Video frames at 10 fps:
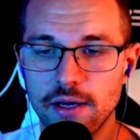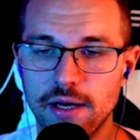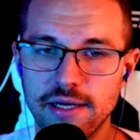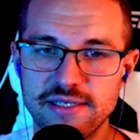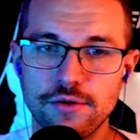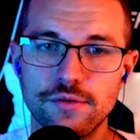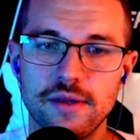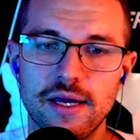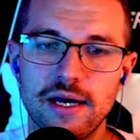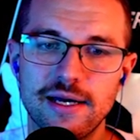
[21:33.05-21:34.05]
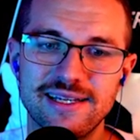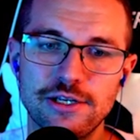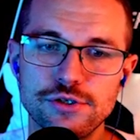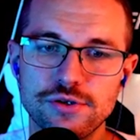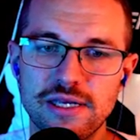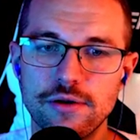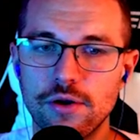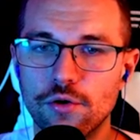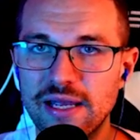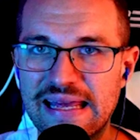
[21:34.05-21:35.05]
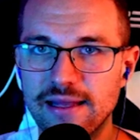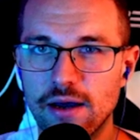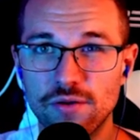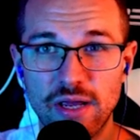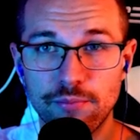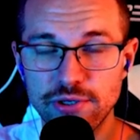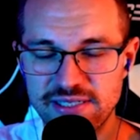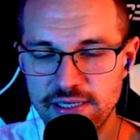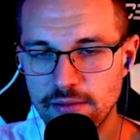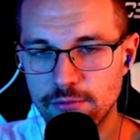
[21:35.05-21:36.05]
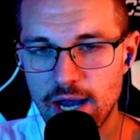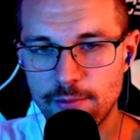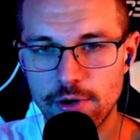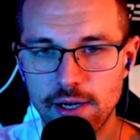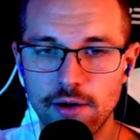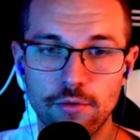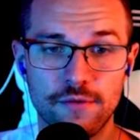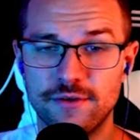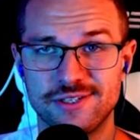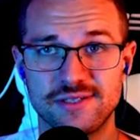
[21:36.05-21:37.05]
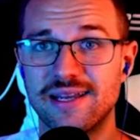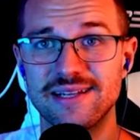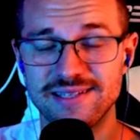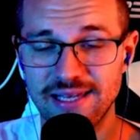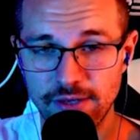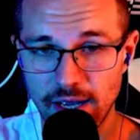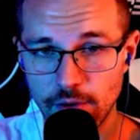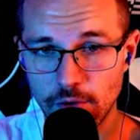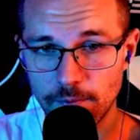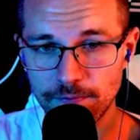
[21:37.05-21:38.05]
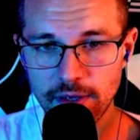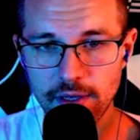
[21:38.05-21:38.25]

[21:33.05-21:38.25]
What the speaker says: Usually you can only hit that on like Placidium Library, or if you're just like insanely high roll.